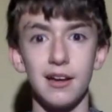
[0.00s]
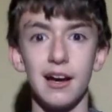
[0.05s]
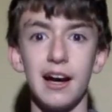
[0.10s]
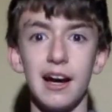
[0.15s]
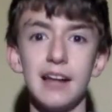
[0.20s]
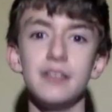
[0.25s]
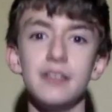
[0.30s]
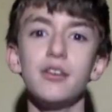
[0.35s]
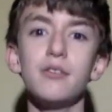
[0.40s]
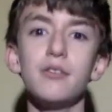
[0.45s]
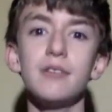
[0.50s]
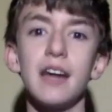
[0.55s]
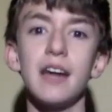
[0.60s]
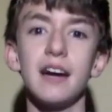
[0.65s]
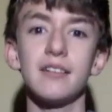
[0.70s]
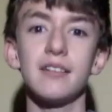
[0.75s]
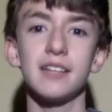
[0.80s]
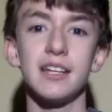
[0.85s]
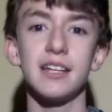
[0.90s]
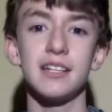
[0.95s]
I know
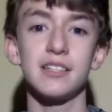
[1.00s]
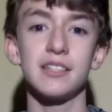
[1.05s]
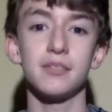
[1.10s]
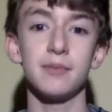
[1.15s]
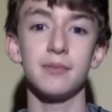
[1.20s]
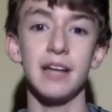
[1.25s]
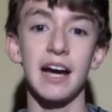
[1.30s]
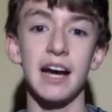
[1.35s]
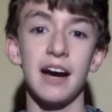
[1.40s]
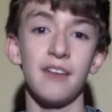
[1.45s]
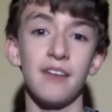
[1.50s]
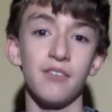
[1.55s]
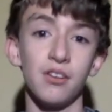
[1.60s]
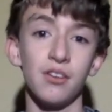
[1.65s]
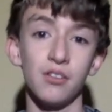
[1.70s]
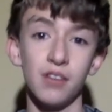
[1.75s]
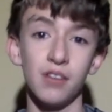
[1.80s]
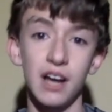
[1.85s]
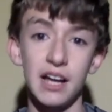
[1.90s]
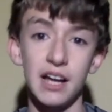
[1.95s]
nowadays that we have a
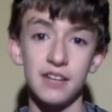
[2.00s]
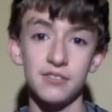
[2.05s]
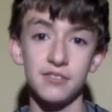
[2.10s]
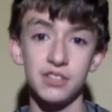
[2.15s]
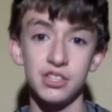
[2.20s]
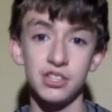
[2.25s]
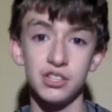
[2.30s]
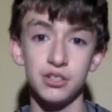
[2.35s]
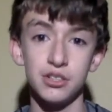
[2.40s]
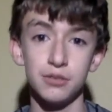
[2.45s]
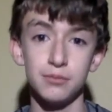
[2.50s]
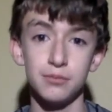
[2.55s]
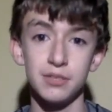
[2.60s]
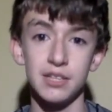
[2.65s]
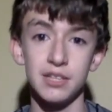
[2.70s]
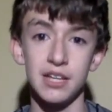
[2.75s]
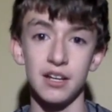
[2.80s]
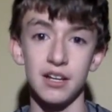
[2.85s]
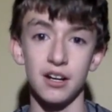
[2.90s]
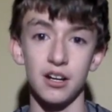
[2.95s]
lot of cubes
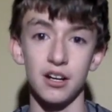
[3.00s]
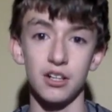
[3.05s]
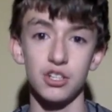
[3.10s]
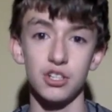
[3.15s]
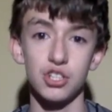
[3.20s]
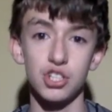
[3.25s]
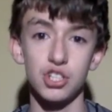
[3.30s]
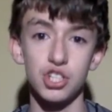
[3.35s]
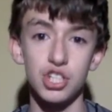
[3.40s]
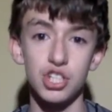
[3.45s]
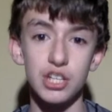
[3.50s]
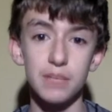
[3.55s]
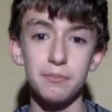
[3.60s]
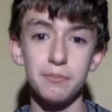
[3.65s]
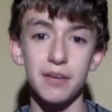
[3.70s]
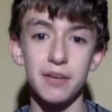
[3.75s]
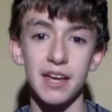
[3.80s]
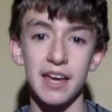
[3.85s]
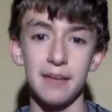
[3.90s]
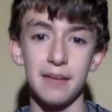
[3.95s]
that are
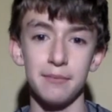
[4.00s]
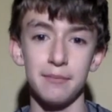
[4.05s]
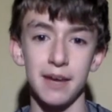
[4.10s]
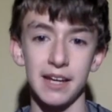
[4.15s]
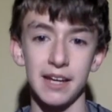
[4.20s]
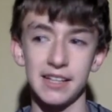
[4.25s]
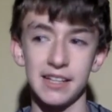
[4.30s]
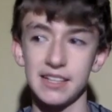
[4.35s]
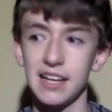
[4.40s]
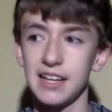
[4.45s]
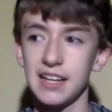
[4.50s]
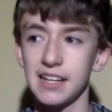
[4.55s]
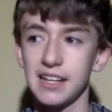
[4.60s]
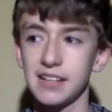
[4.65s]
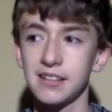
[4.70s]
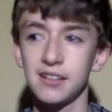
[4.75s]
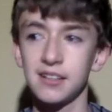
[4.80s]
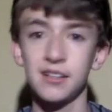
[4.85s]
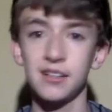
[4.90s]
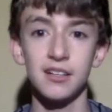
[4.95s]
cheap and
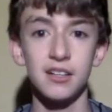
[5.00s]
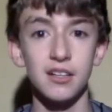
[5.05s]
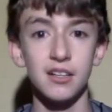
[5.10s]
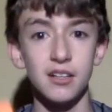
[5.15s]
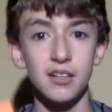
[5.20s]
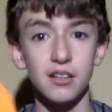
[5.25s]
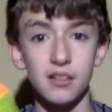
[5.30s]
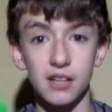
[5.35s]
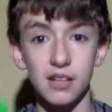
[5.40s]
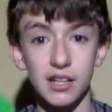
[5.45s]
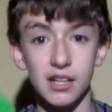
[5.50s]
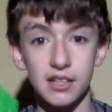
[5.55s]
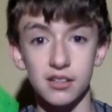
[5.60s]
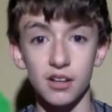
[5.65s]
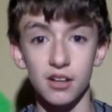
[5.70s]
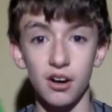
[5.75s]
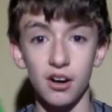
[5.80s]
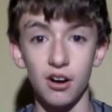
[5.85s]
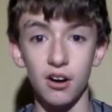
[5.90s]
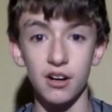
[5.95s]
magnetic, like
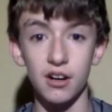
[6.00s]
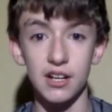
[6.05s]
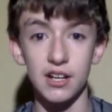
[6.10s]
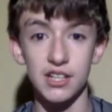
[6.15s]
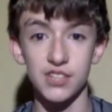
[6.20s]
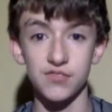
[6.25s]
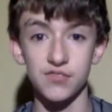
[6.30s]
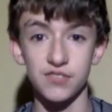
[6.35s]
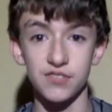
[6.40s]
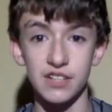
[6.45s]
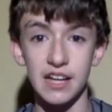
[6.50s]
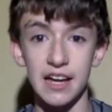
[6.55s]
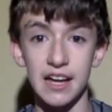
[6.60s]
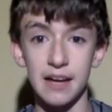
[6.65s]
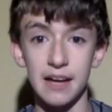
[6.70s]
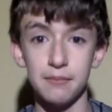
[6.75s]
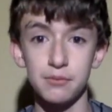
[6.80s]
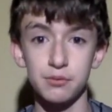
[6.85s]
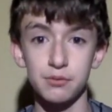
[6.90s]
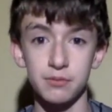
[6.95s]
the
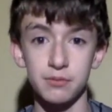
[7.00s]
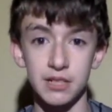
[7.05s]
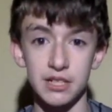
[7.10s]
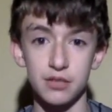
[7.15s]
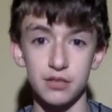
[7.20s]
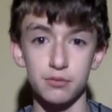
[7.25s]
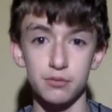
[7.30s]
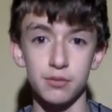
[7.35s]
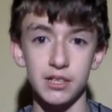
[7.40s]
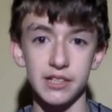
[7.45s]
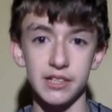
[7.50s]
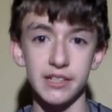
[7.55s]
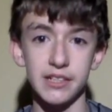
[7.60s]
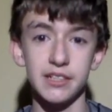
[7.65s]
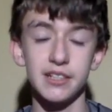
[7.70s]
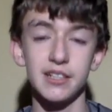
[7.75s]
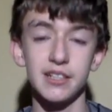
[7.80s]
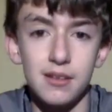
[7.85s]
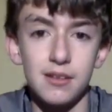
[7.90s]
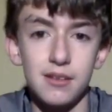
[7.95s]
RS3M
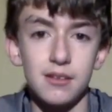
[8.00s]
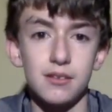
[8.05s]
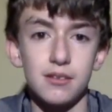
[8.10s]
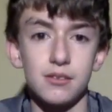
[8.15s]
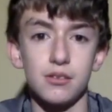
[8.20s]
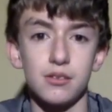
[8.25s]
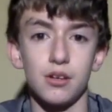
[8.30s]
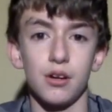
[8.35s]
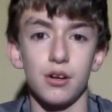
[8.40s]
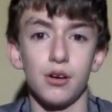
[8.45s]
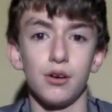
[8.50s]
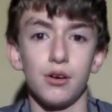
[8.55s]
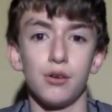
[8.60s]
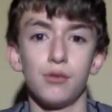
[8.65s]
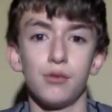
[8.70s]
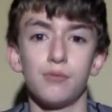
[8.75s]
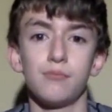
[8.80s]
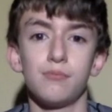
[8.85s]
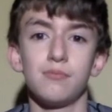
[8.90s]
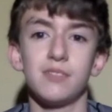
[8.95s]
2020,
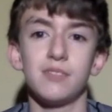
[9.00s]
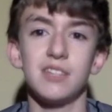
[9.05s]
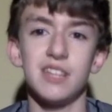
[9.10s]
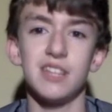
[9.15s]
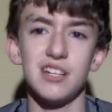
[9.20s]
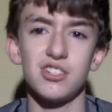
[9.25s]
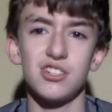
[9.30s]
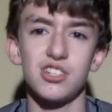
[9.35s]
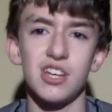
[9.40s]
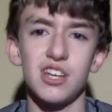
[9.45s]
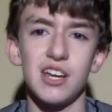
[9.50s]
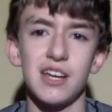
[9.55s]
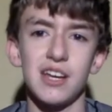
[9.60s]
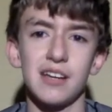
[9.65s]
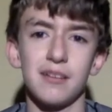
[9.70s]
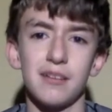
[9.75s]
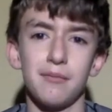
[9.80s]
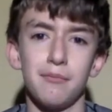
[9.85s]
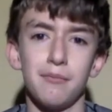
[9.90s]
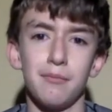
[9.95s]
so Dian
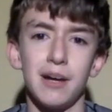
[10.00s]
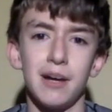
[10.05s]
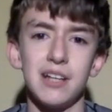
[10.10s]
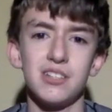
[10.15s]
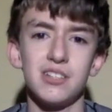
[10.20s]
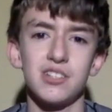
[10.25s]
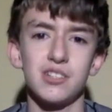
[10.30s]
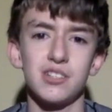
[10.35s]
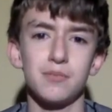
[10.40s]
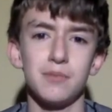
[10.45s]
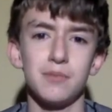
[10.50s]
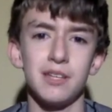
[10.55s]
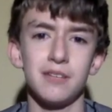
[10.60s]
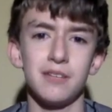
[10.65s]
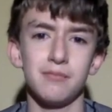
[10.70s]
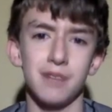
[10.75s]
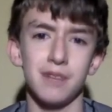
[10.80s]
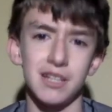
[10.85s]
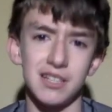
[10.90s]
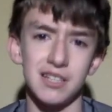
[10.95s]
Sheng might just be
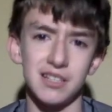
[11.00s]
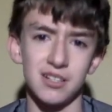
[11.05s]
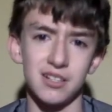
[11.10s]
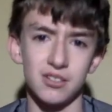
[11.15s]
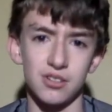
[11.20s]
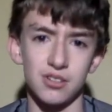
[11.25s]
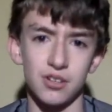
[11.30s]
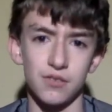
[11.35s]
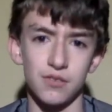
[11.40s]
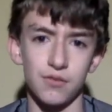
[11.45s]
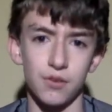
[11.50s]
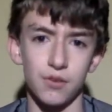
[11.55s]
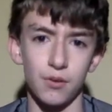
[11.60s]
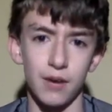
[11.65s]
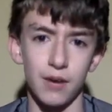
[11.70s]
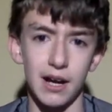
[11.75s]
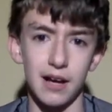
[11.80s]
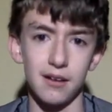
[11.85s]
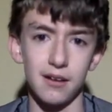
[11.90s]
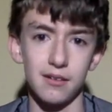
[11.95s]
waiting their turn for a
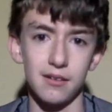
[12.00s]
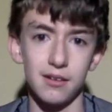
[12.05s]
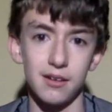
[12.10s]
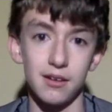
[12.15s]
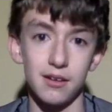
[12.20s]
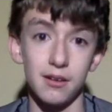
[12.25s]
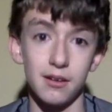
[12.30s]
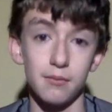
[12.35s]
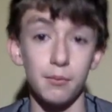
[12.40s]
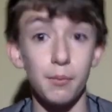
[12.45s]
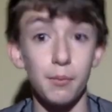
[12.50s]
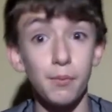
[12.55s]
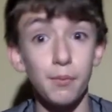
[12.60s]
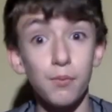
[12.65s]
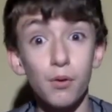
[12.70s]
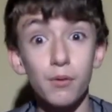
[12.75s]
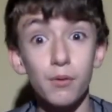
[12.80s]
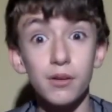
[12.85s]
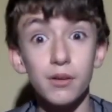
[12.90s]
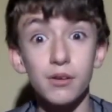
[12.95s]
while.
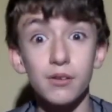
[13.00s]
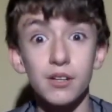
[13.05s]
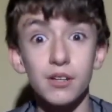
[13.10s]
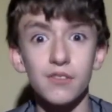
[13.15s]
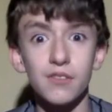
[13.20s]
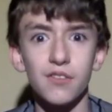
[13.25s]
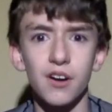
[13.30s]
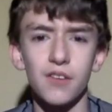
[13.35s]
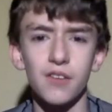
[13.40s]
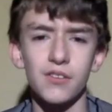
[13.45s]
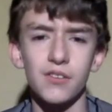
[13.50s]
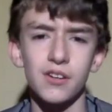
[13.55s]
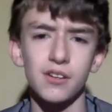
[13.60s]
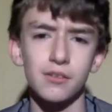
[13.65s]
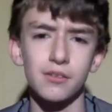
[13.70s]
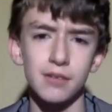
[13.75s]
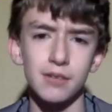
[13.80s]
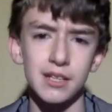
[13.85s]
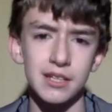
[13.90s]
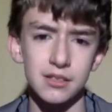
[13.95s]
Before we go any farther, a
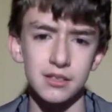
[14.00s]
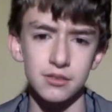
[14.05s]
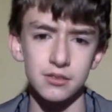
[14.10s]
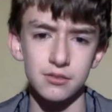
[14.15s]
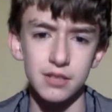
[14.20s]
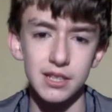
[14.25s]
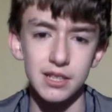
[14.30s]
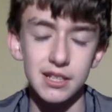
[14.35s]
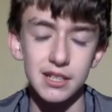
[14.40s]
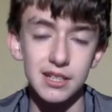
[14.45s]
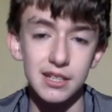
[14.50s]
quick history.